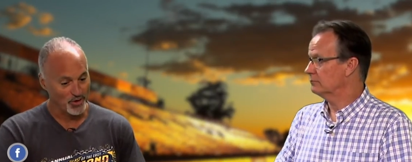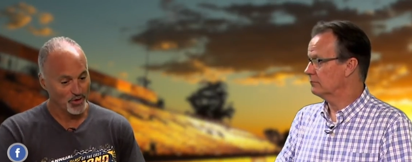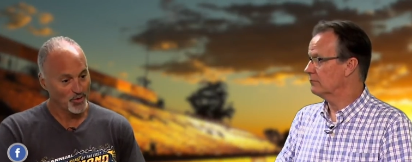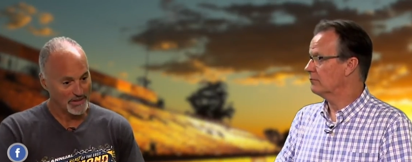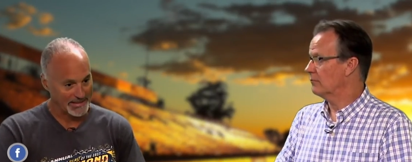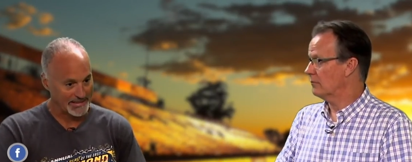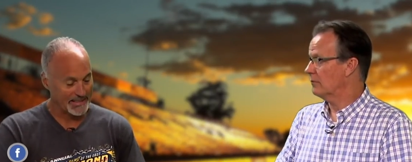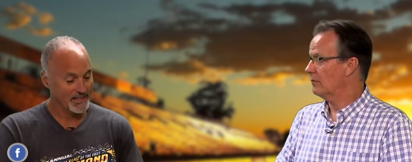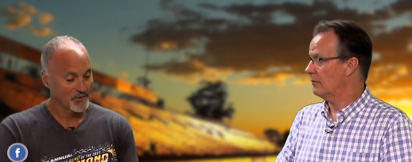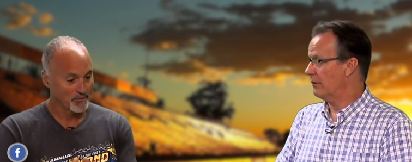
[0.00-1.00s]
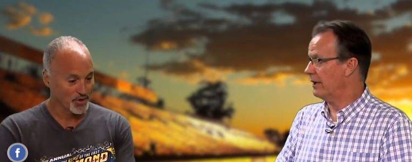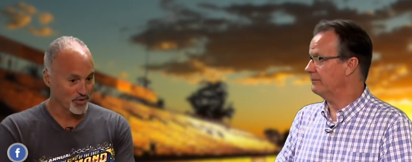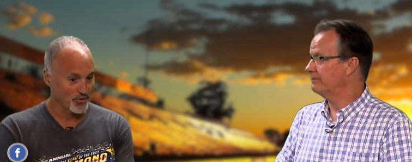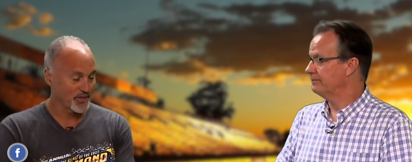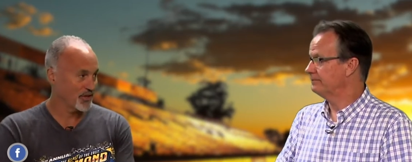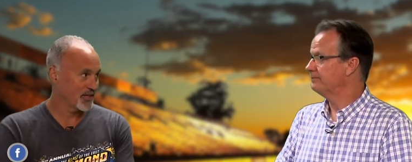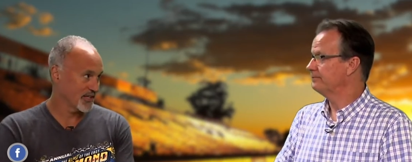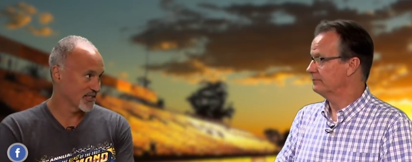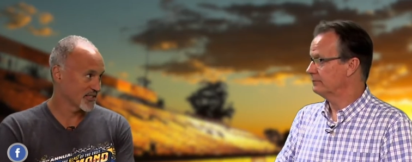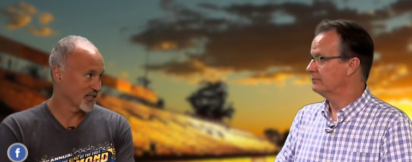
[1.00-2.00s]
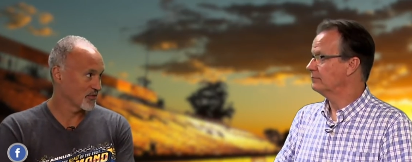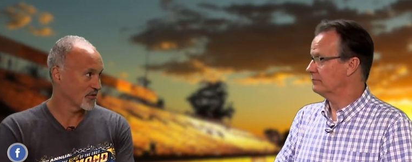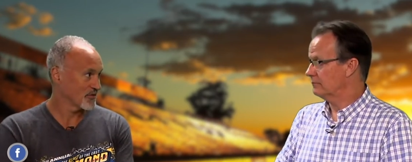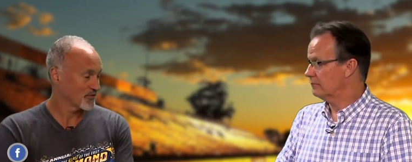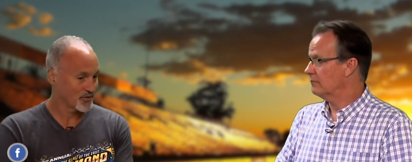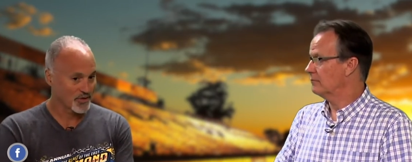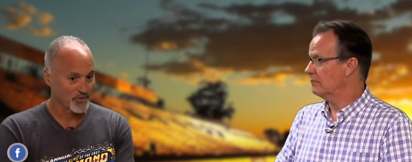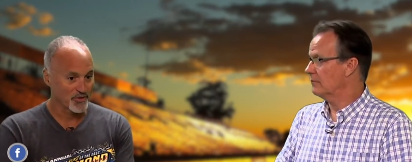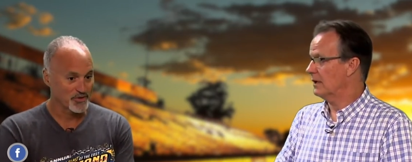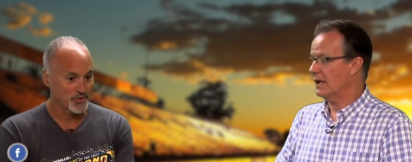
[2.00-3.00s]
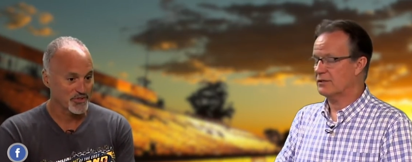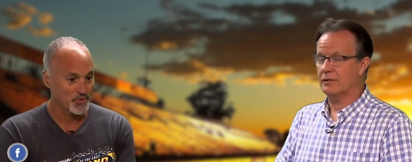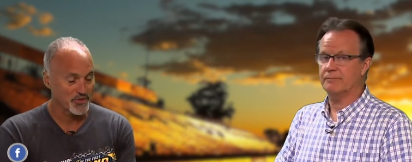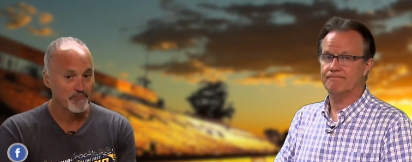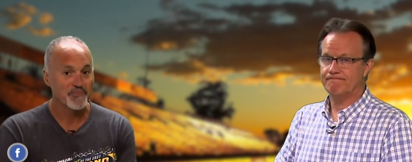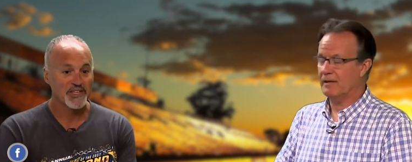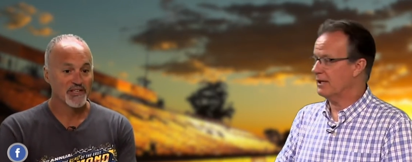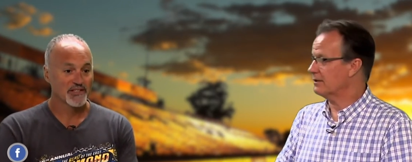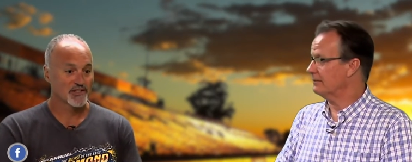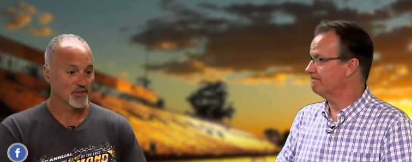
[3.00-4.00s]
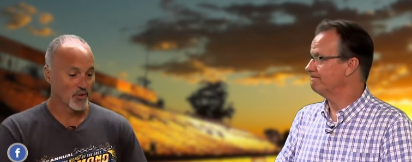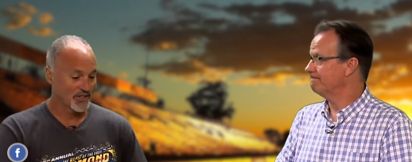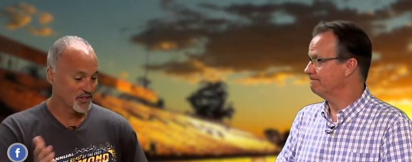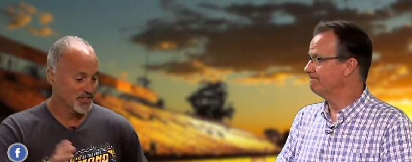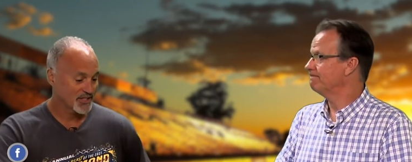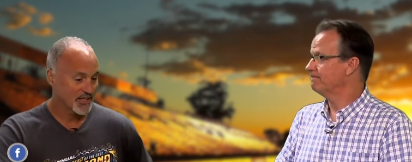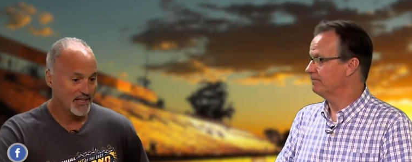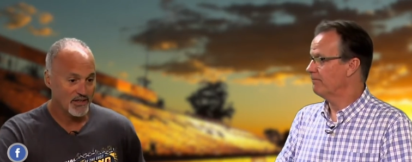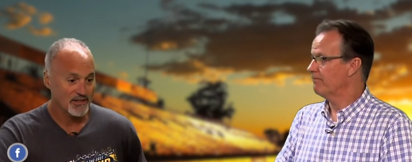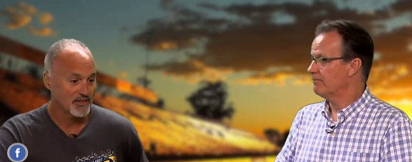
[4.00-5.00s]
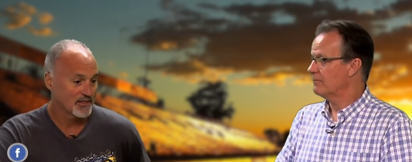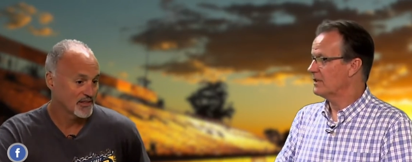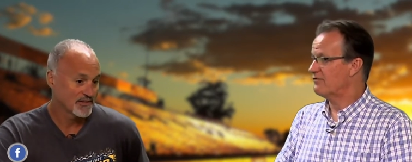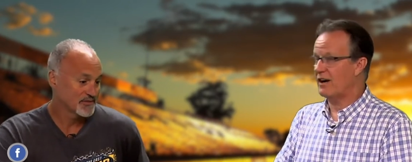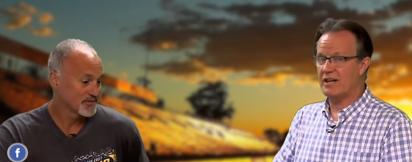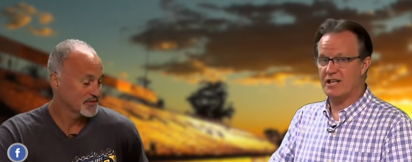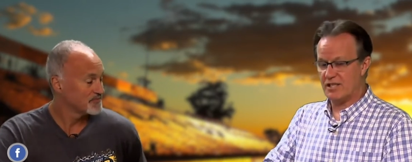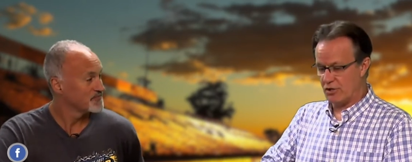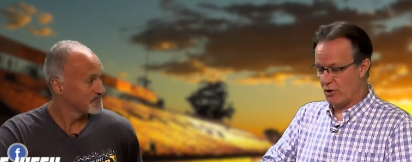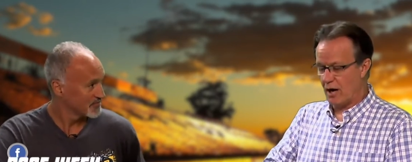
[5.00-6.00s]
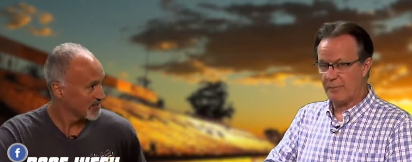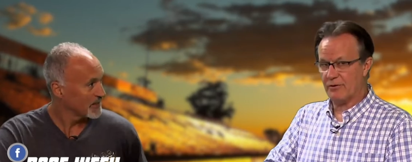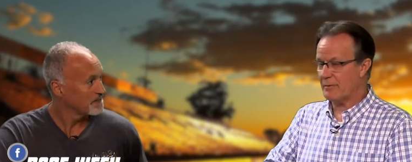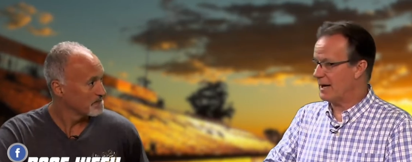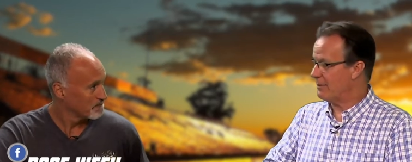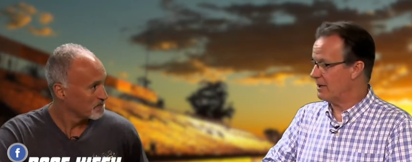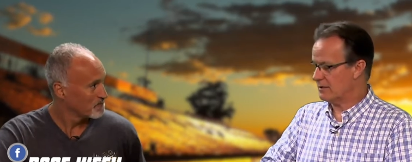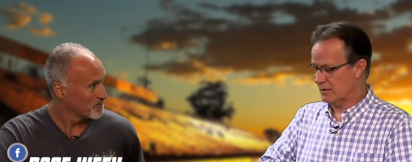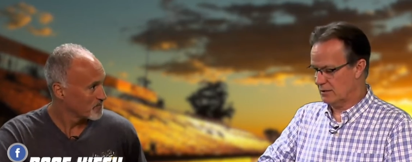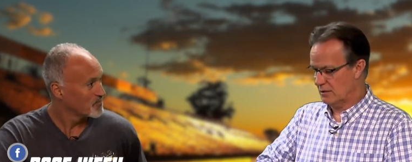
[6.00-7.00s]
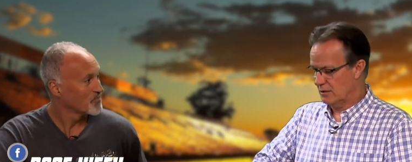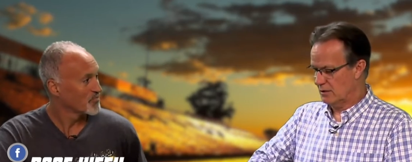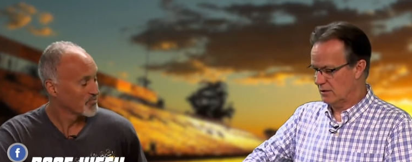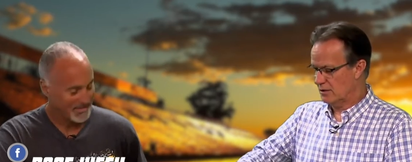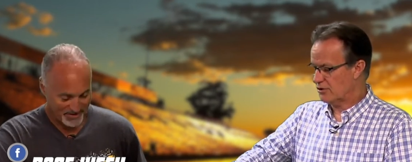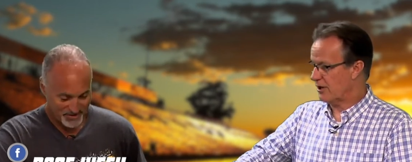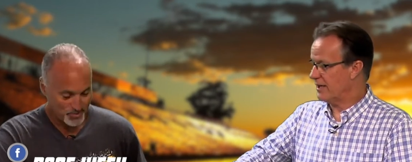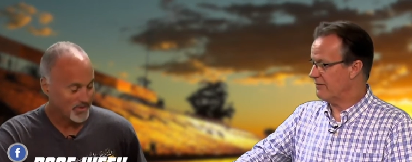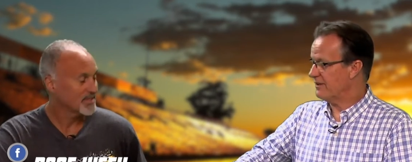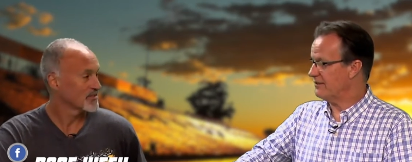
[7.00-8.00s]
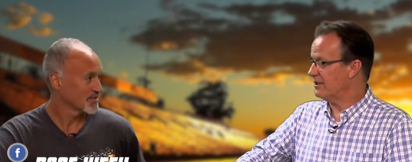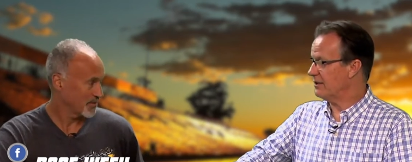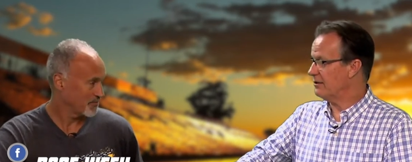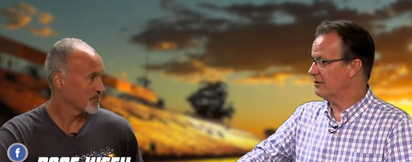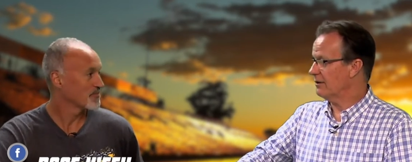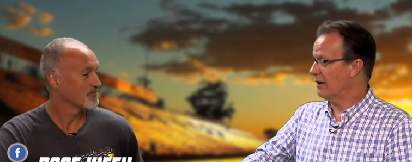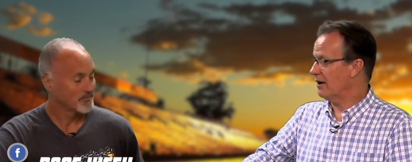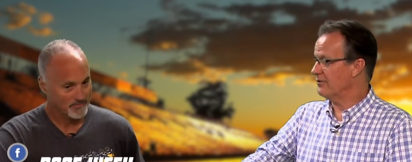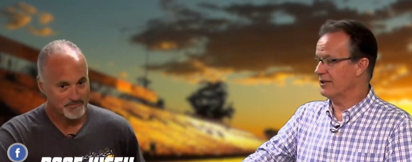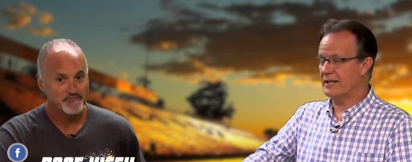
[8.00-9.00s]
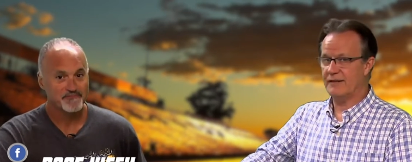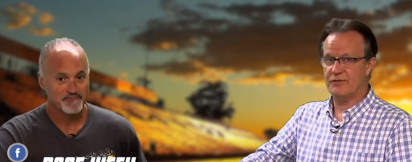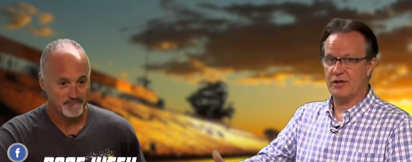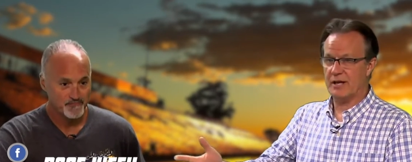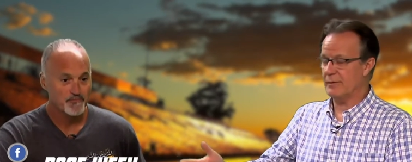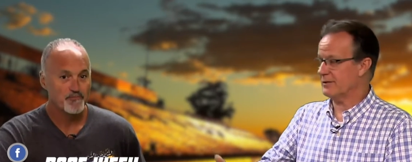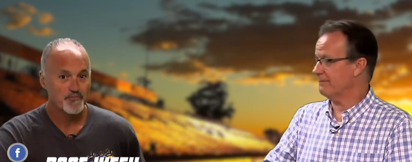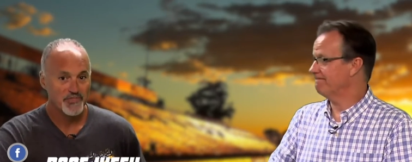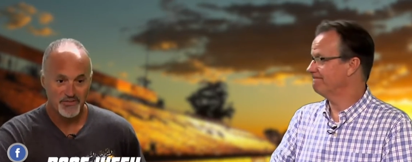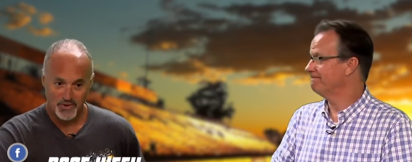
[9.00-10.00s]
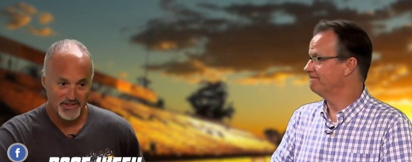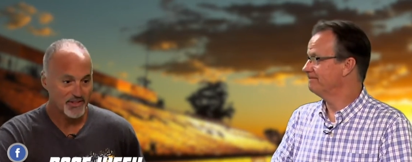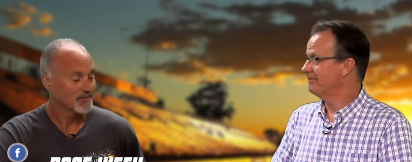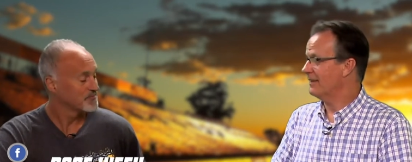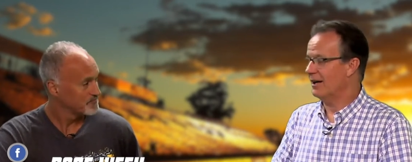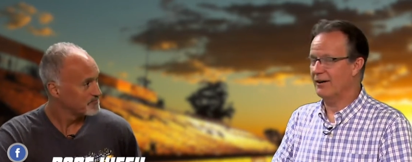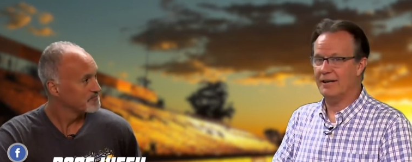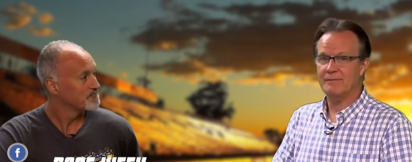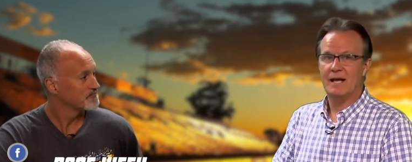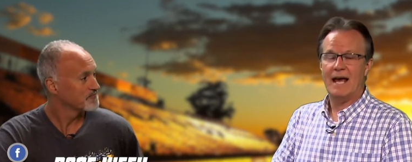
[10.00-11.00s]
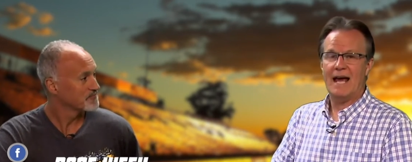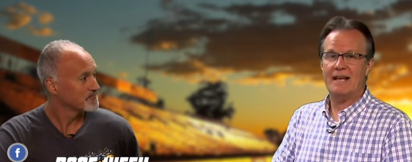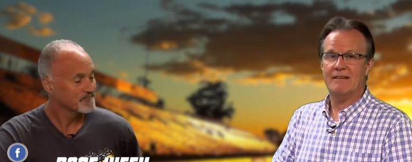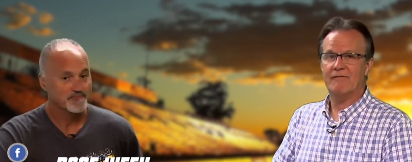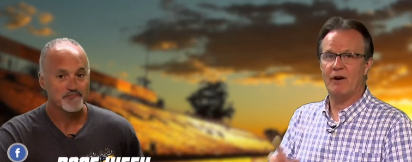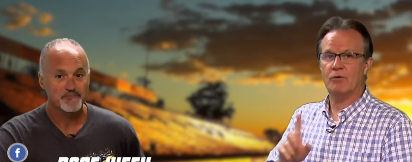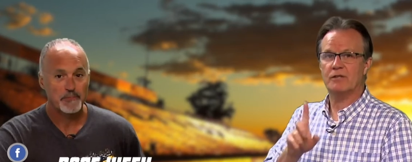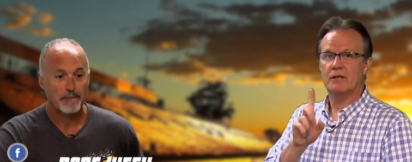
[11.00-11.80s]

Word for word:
Speaker 1: logo, click on it, right. it through there. You get a discount for coming to Richmond Excellent. Raceway. Excellent. So go on there and check that out. And it's very easy. You
Speaker 2: hop on the bypass, straight down 52 on the left. You can't miss it. It's right there. All right. Hey, folks,